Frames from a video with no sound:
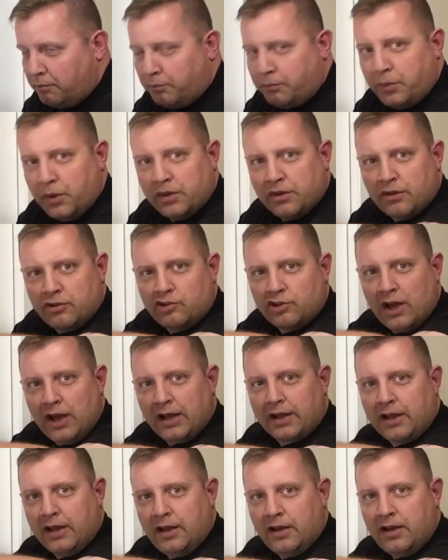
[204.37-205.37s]
put the
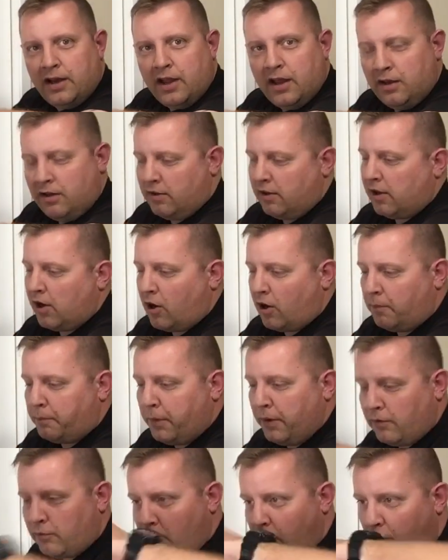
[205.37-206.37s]
shotgun into the
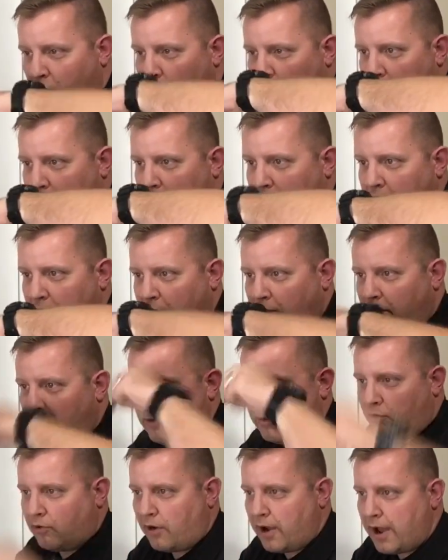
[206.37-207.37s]
armpit real quick,
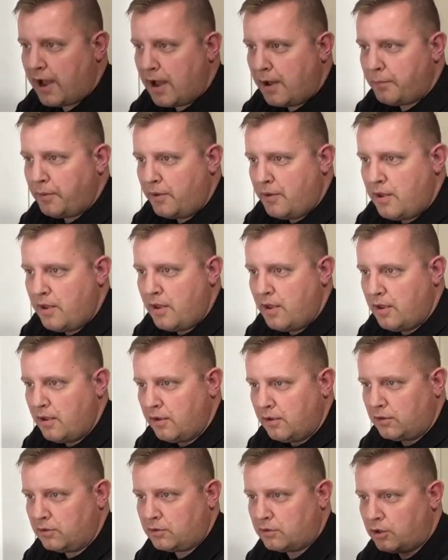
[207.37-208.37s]
grab,
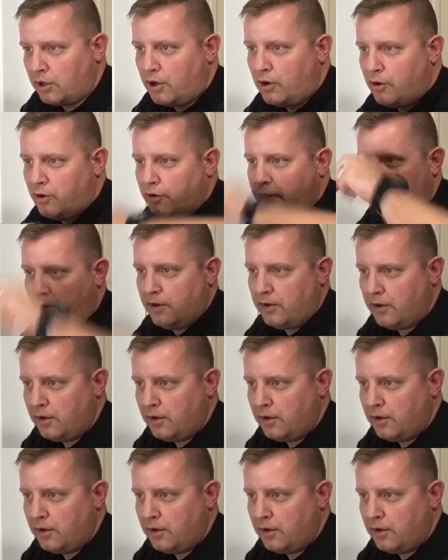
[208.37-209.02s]
load,